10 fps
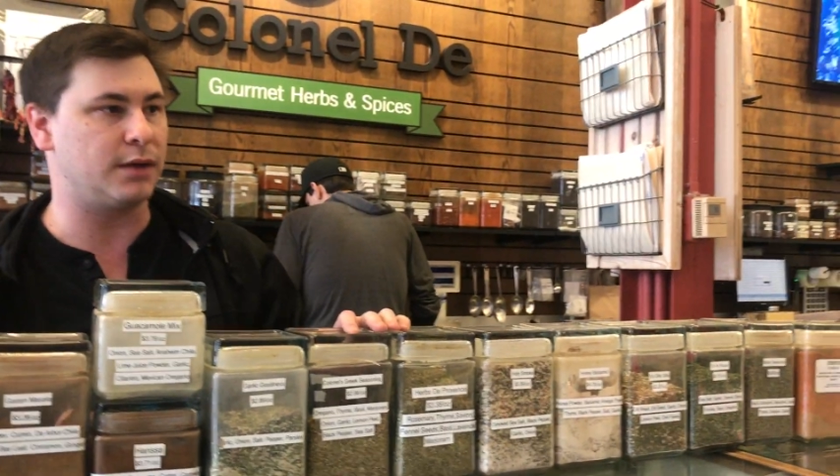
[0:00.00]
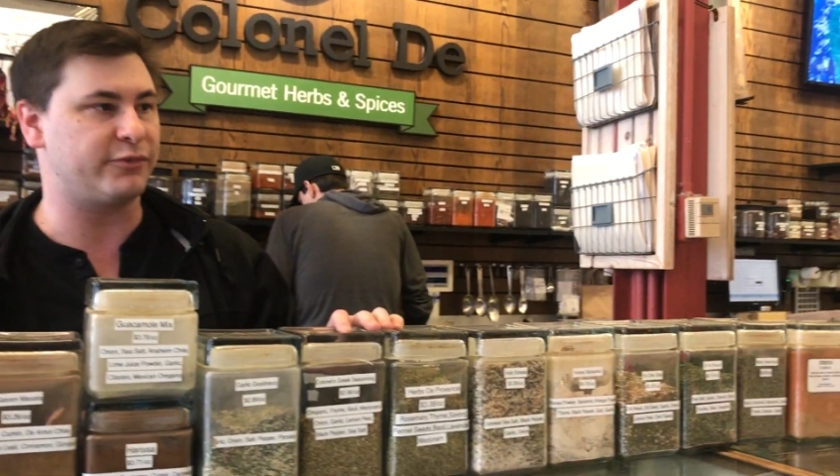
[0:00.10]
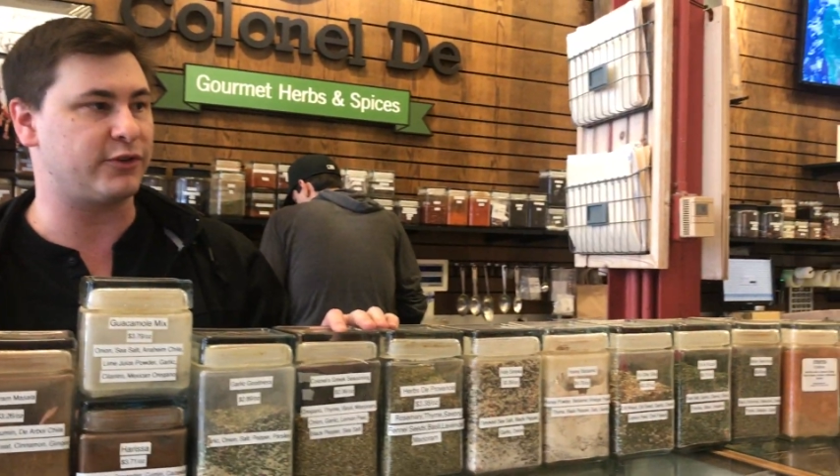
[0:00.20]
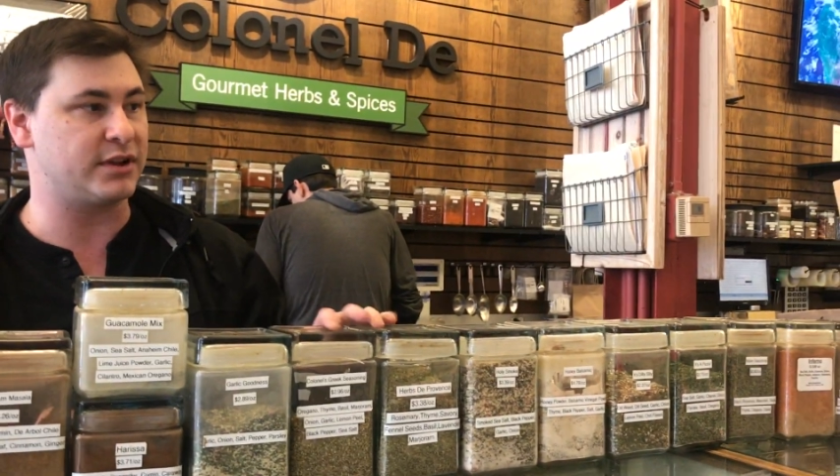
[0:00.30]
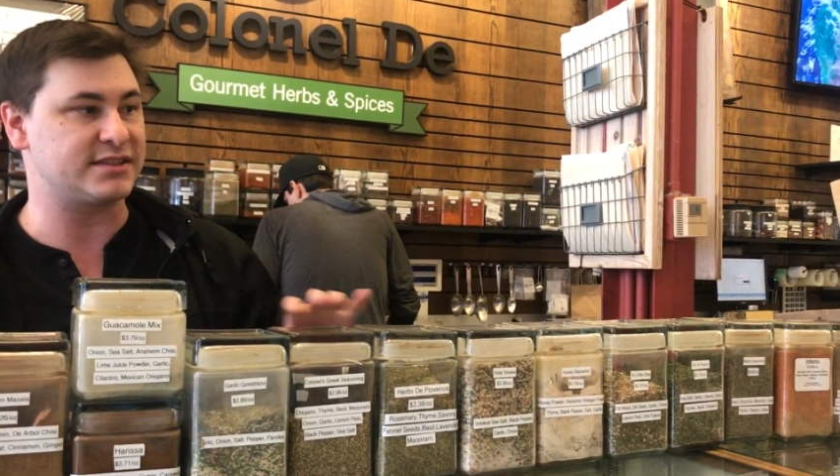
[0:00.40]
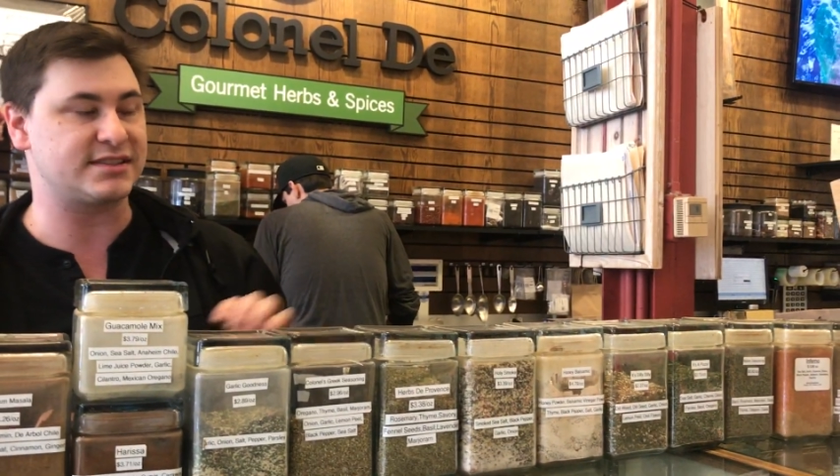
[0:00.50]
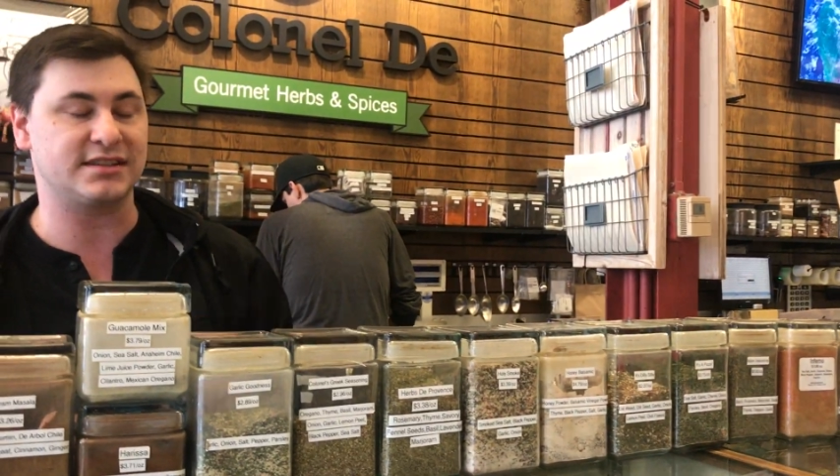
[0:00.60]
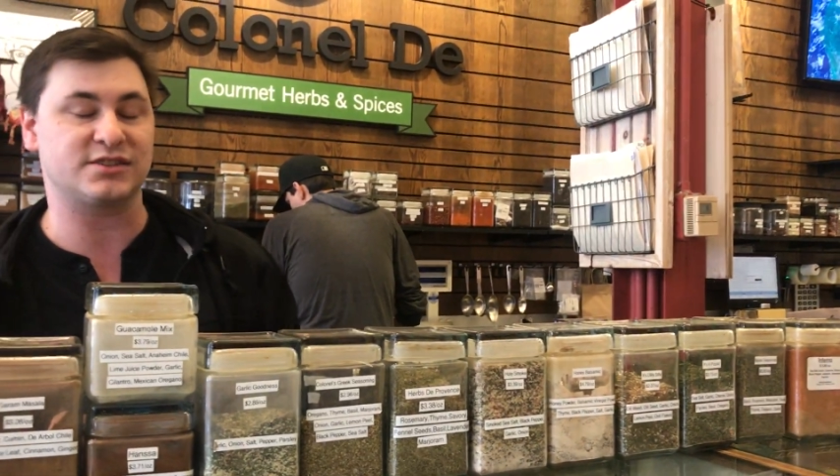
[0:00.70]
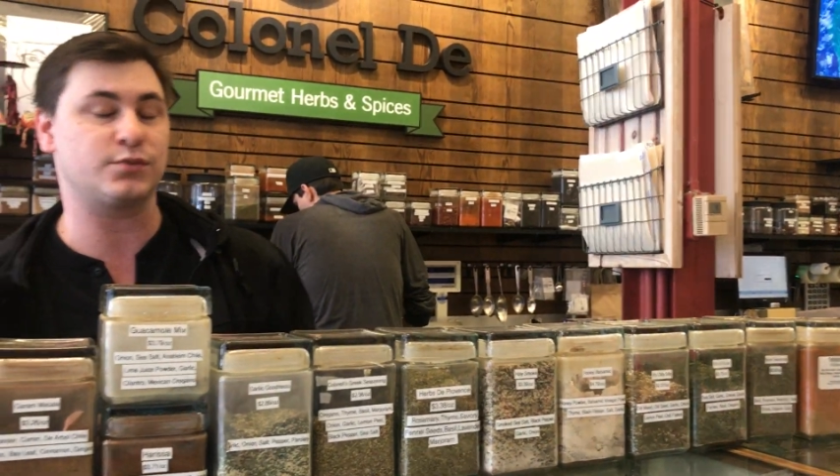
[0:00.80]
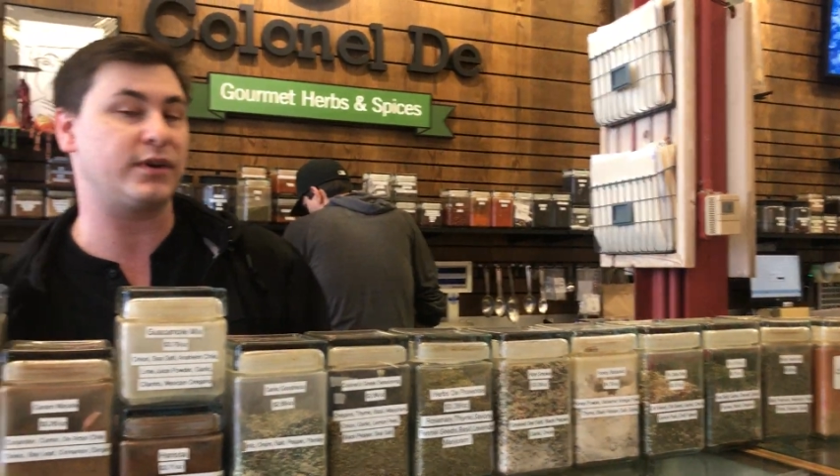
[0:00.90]
For
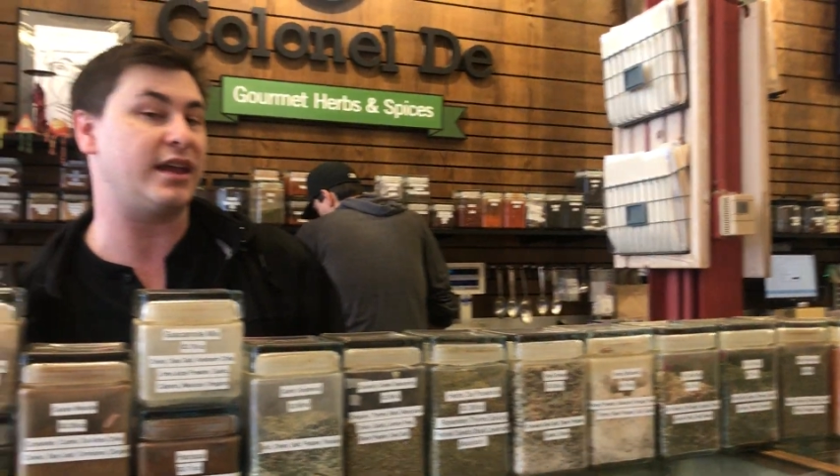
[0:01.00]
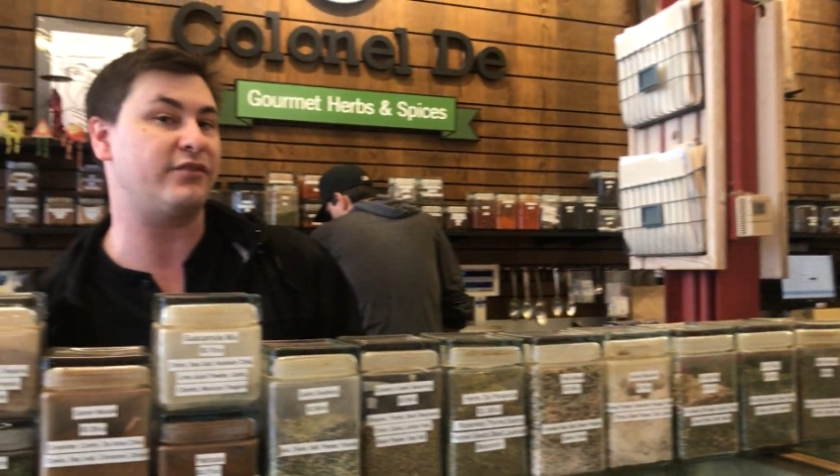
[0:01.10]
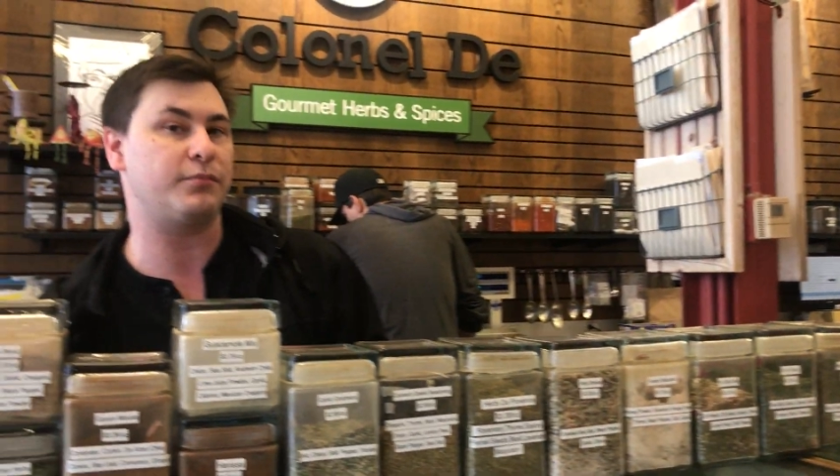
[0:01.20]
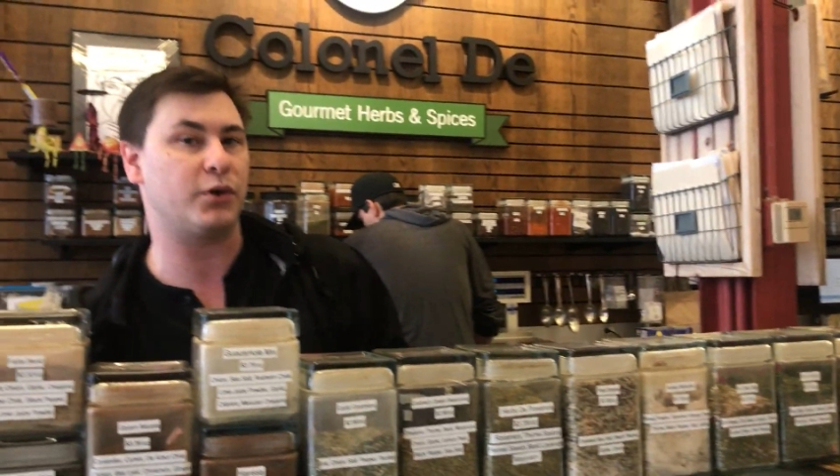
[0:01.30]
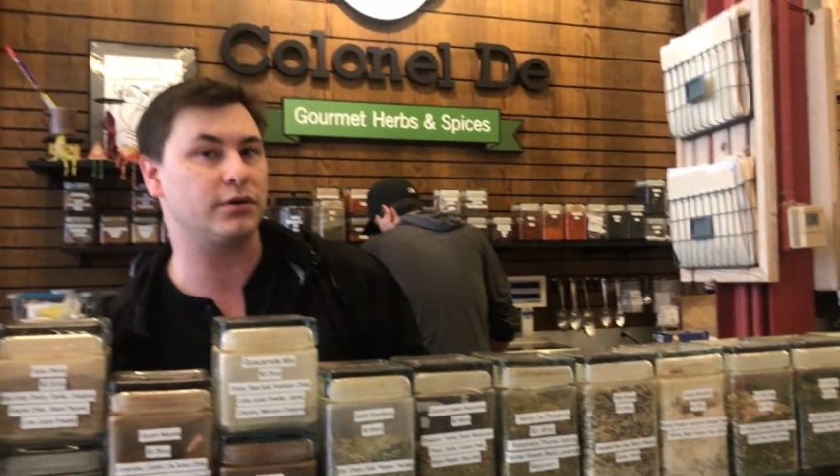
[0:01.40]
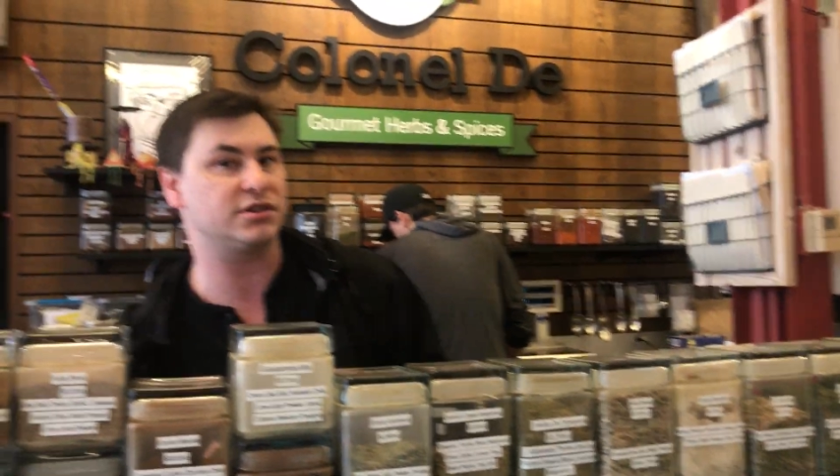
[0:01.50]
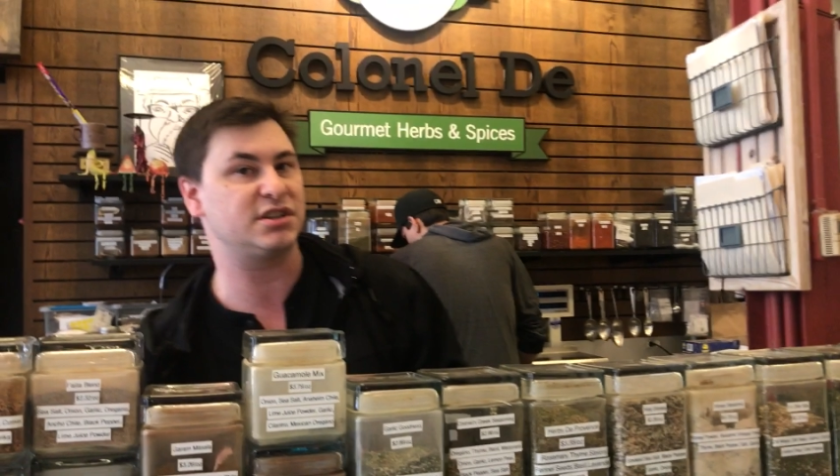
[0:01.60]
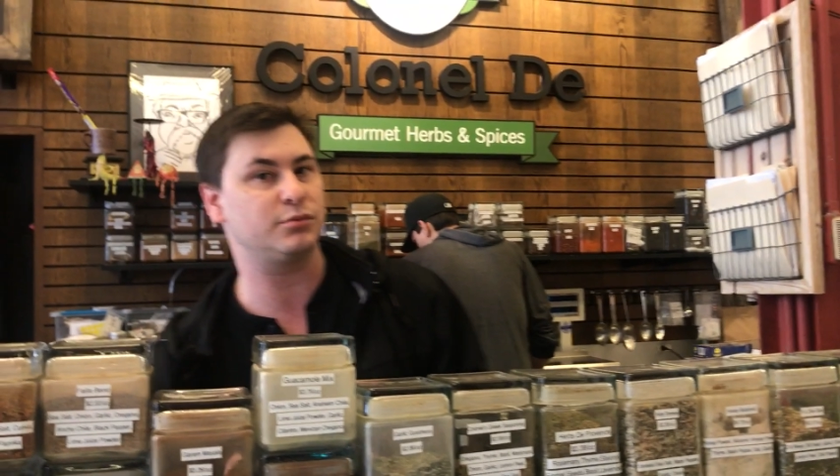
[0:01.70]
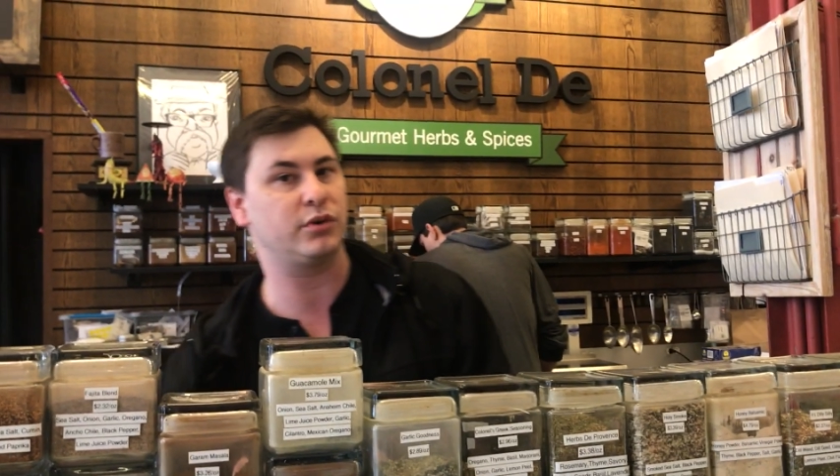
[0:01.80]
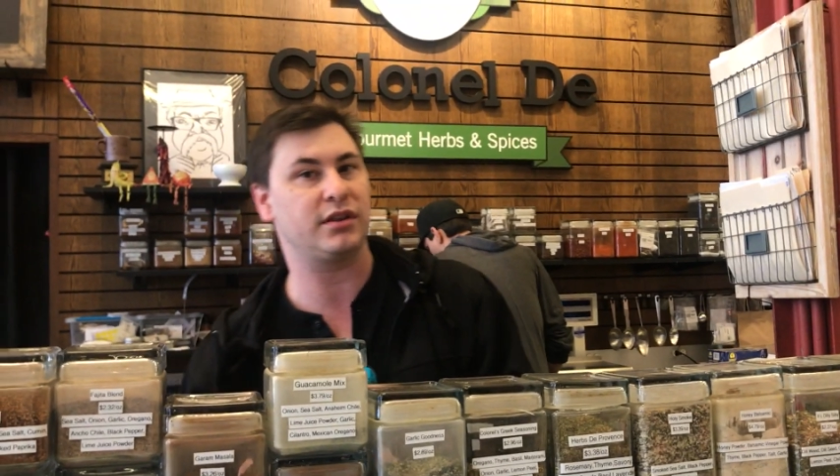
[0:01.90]
instance, we have a
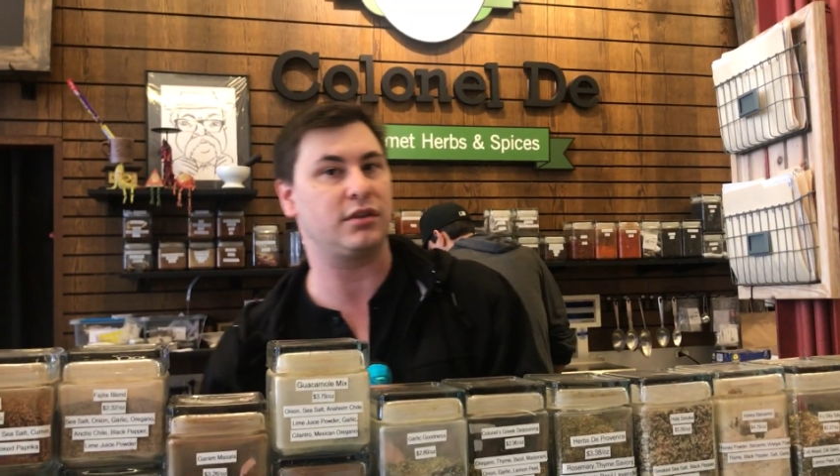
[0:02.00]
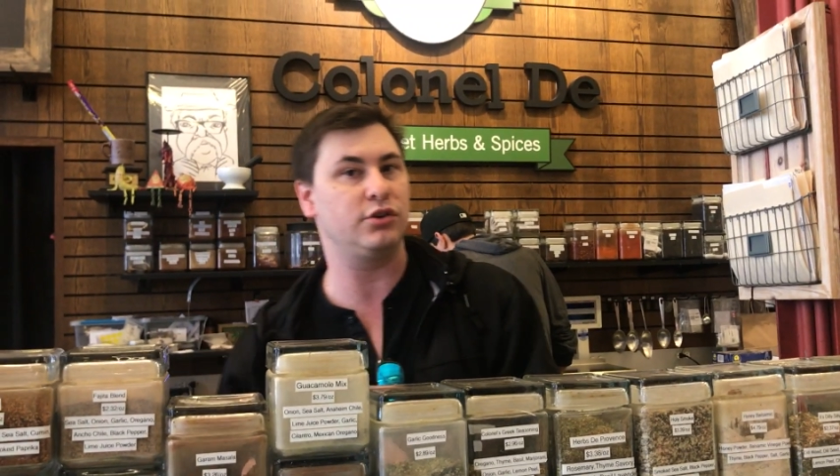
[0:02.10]
partnership with